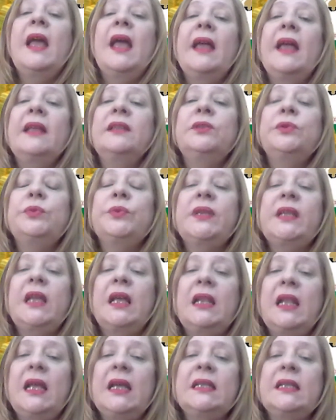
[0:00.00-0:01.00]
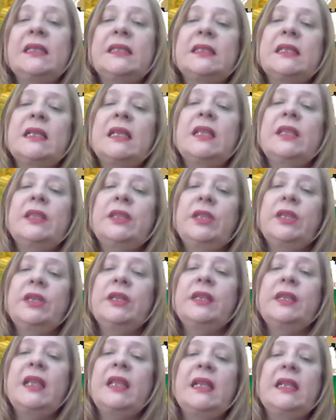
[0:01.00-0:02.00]
and to realize
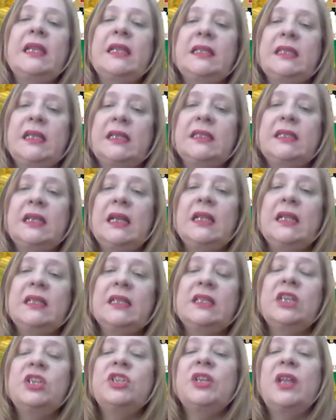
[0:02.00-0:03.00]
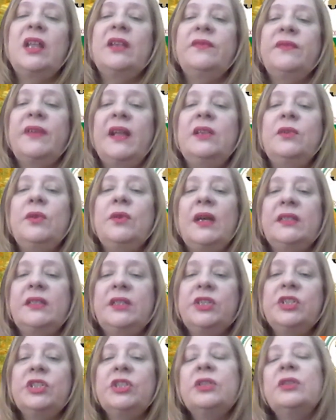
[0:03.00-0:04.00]
the real industrialization and value
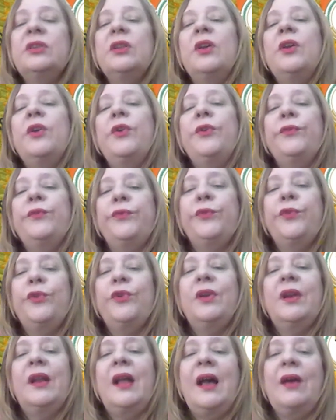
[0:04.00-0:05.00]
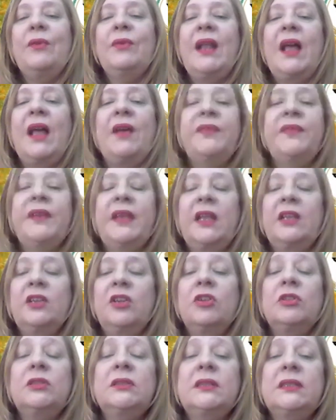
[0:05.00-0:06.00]
addition for our African
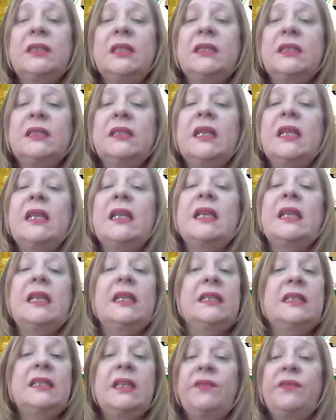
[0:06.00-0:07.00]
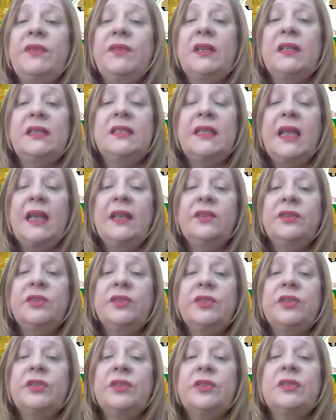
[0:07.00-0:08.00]
continent in several
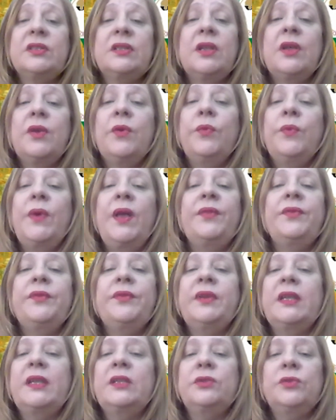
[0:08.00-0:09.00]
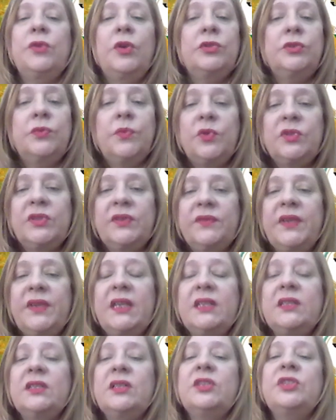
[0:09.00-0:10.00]
sectors, whether into automotive
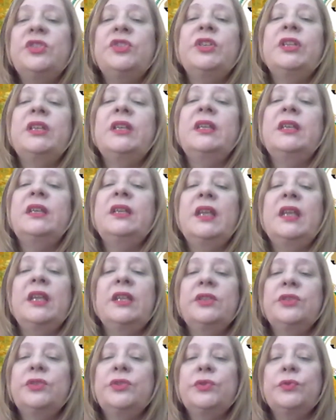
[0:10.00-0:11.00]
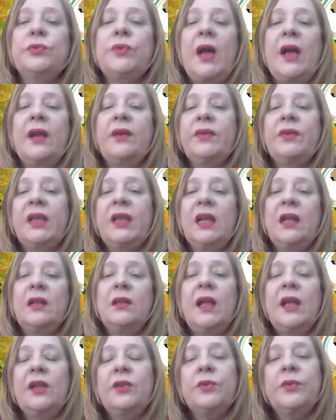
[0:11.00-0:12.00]
industry, into
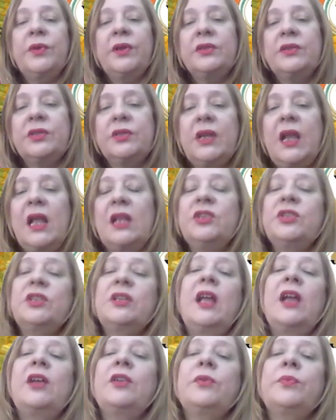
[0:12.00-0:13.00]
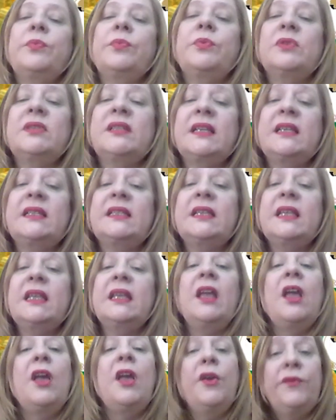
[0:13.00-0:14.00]
agriculture,
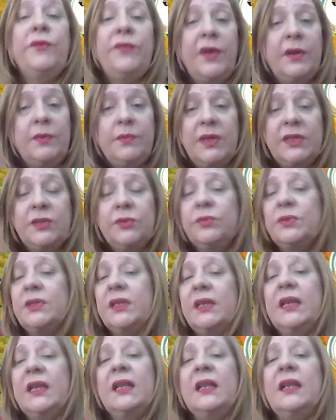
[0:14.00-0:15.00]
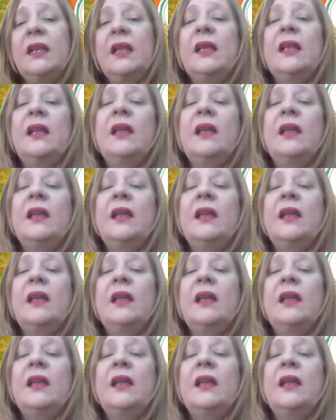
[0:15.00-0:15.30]
agro-processing, pharmaceutical